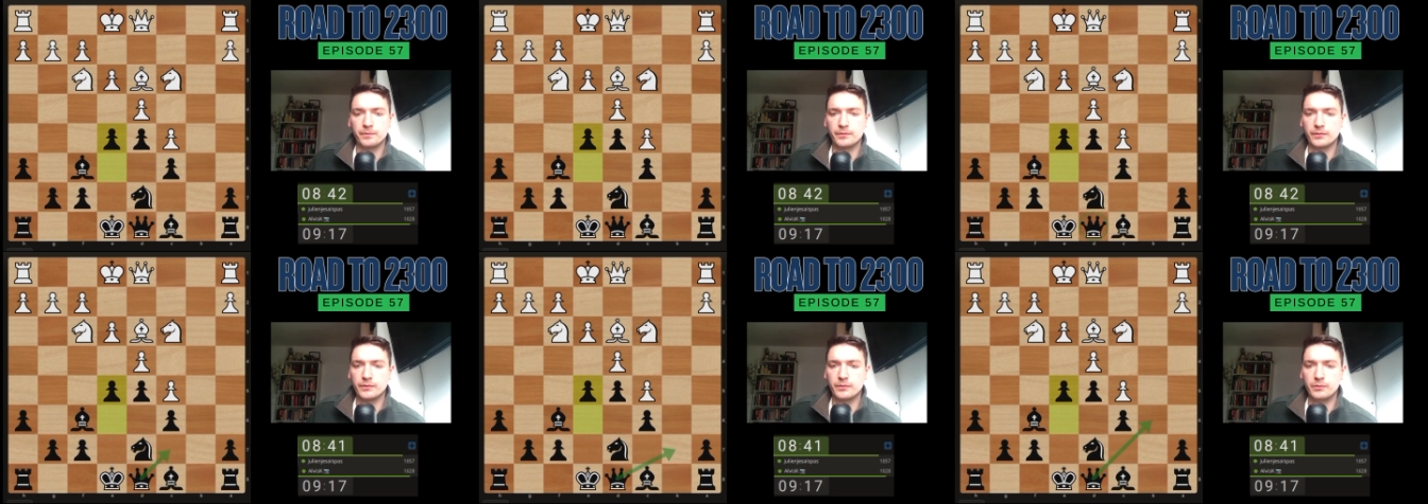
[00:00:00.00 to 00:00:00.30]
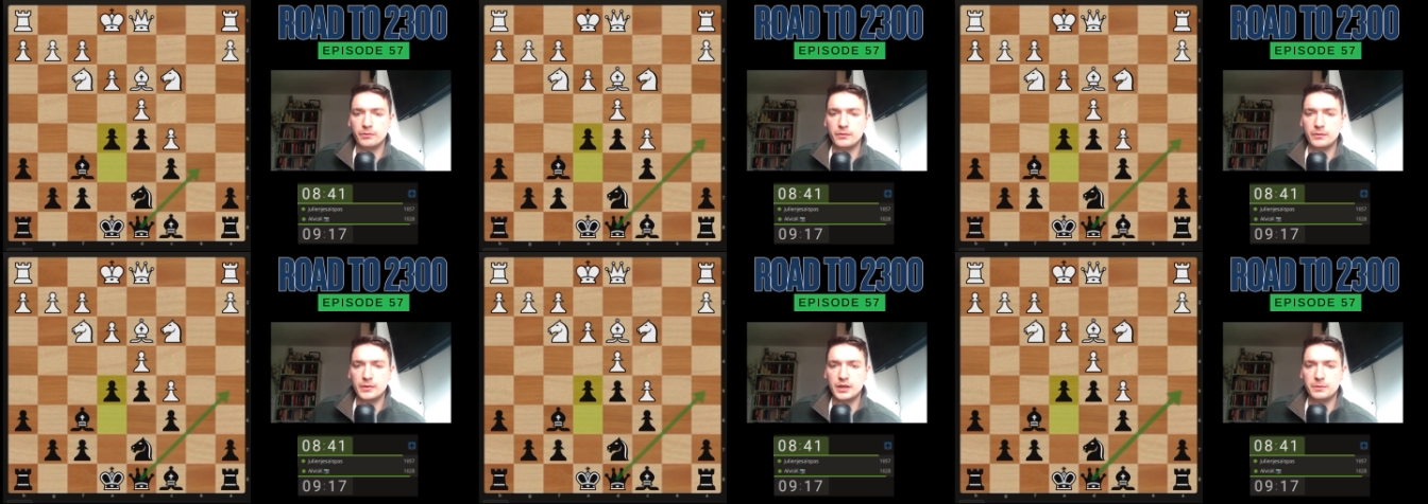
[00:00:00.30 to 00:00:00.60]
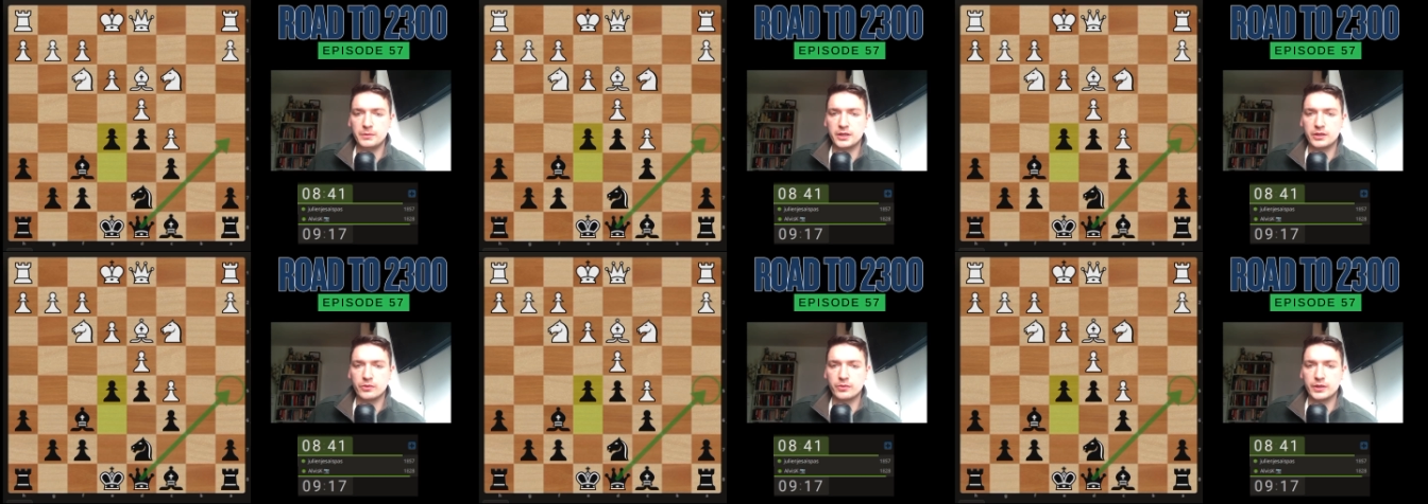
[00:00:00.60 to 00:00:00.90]

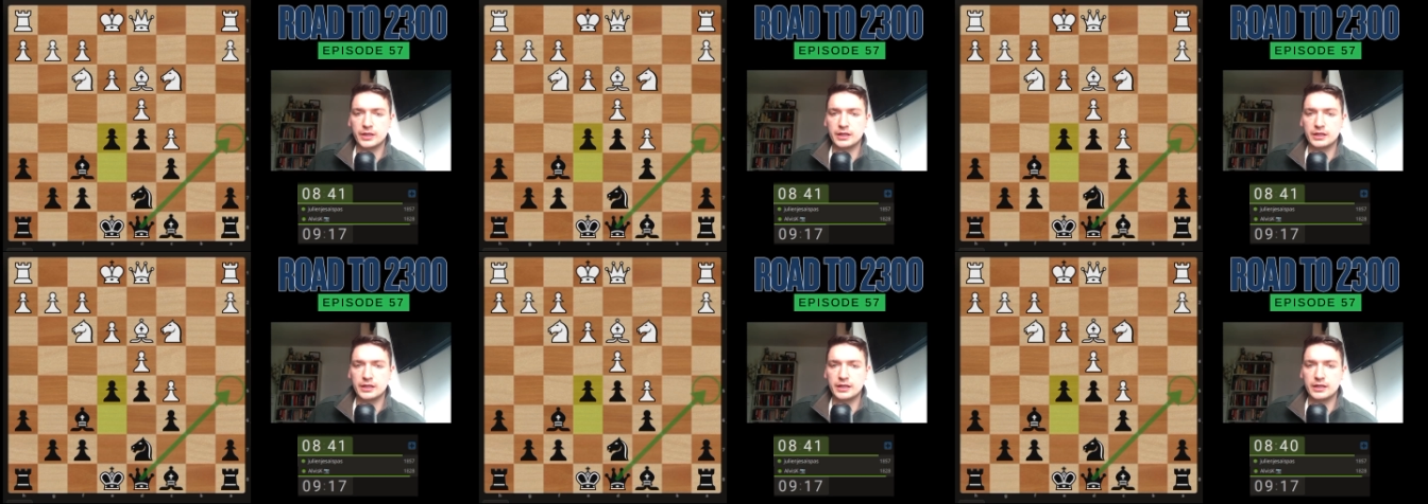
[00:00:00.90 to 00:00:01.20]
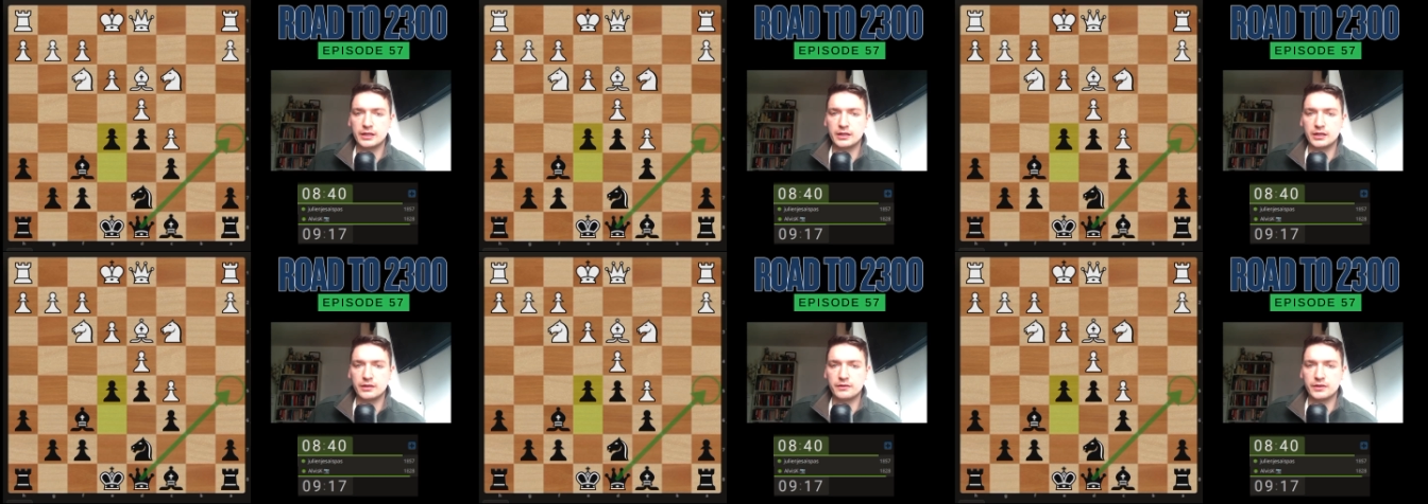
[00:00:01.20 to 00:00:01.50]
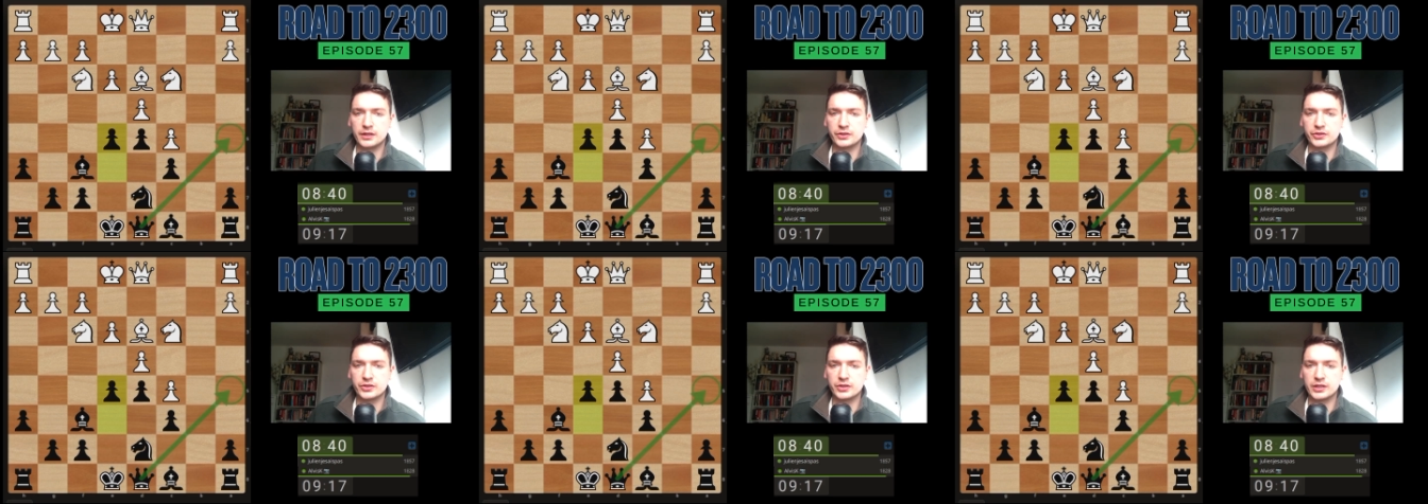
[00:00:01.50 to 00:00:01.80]
Maybe queen here
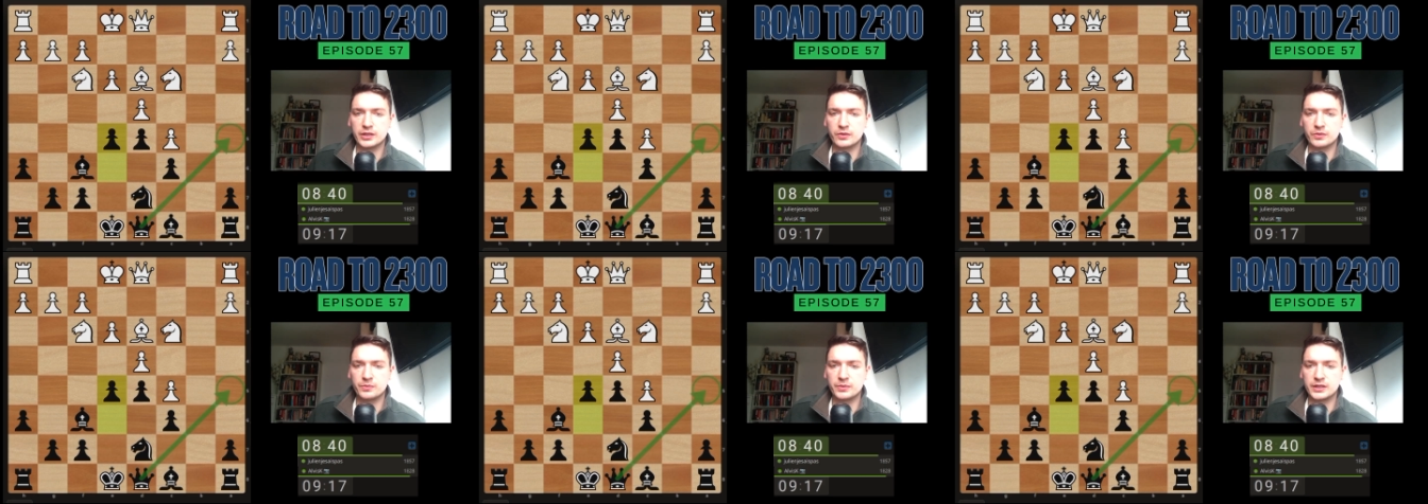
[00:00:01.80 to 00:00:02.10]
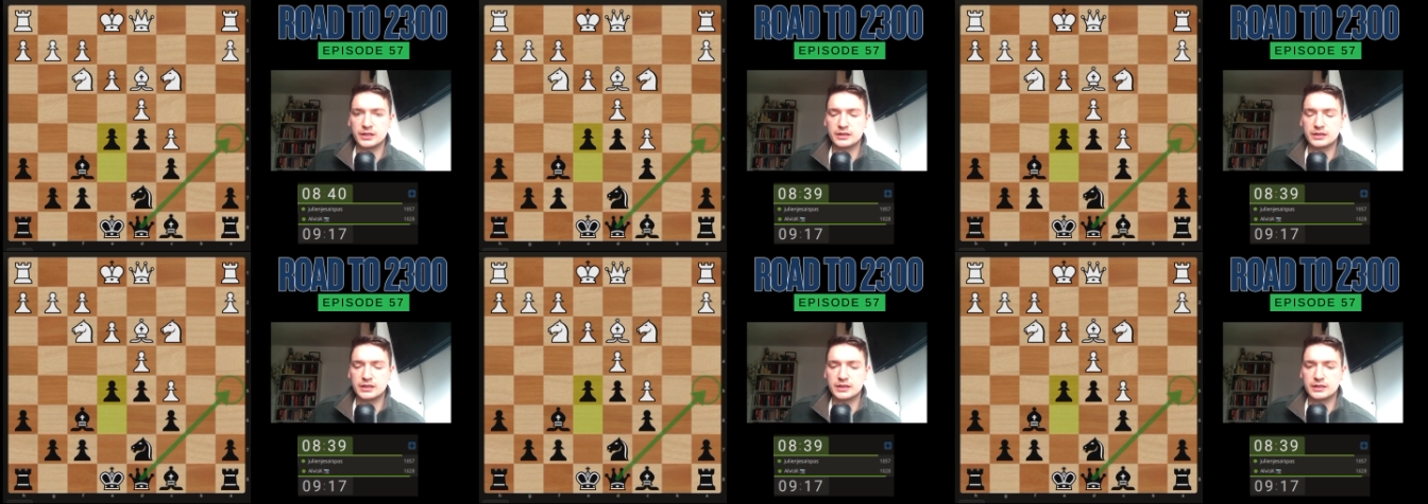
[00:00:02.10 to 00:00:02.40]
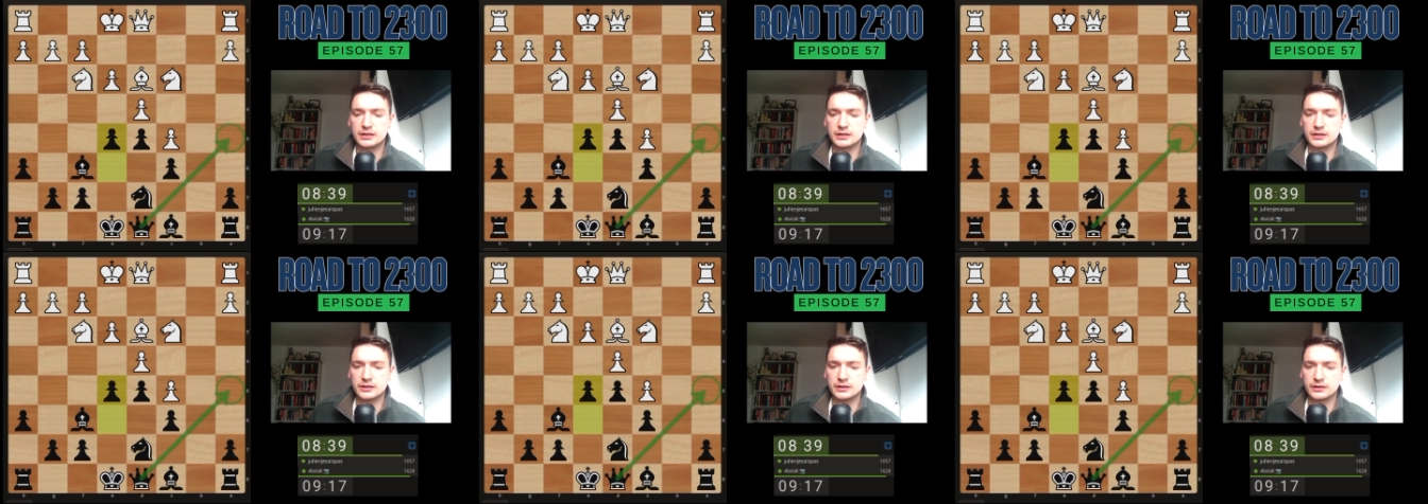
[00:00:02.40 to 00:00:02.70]
eventually would be a
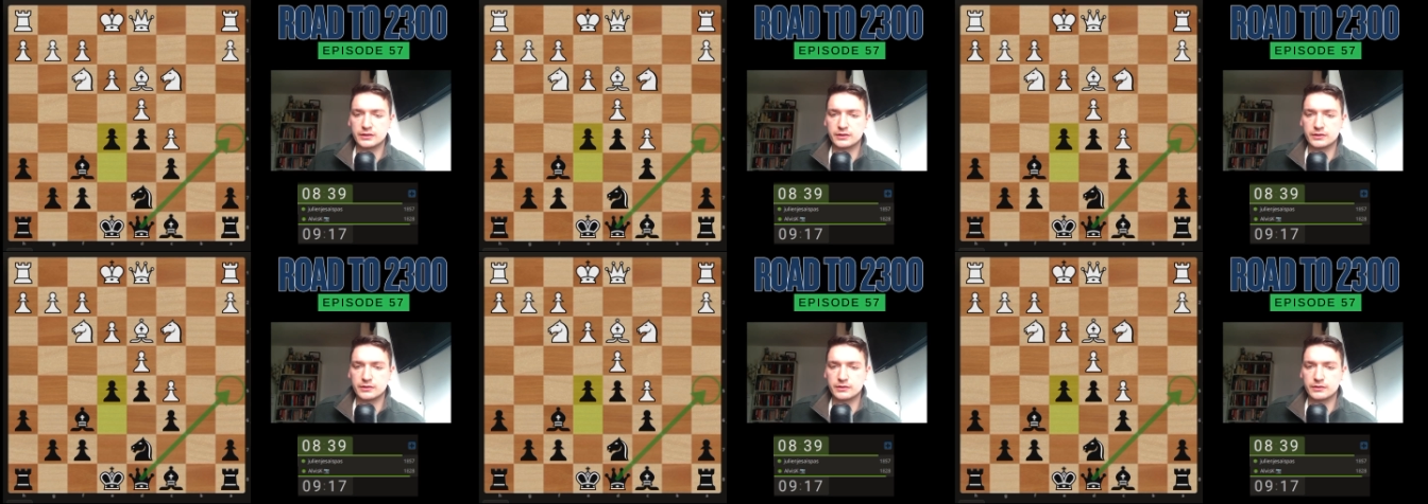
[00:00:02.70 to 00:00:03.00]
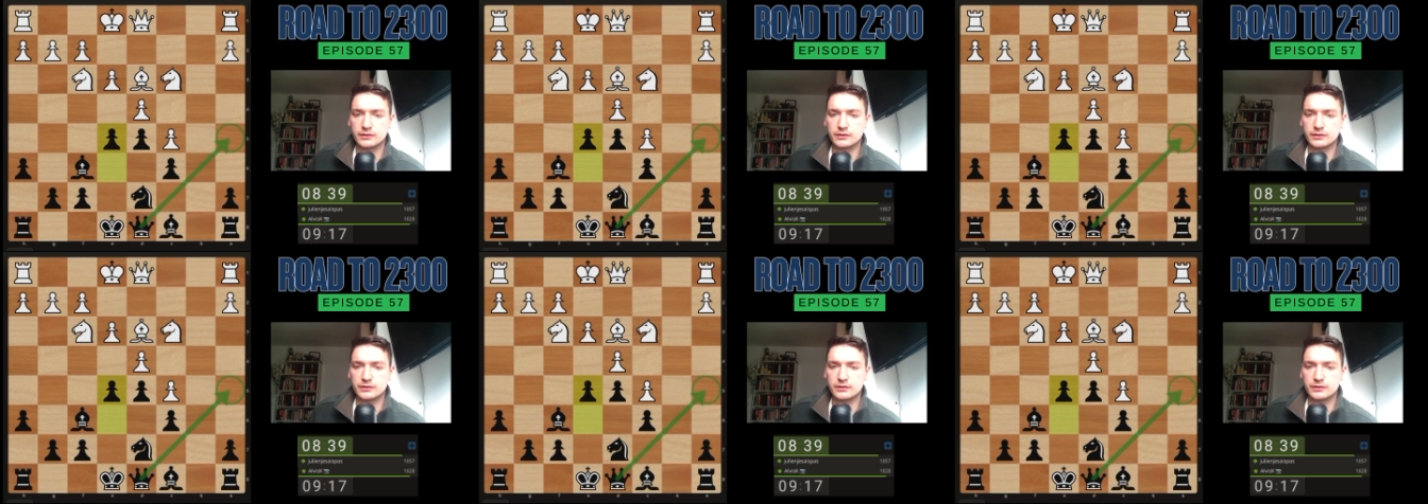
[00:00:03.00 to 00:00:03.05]
decent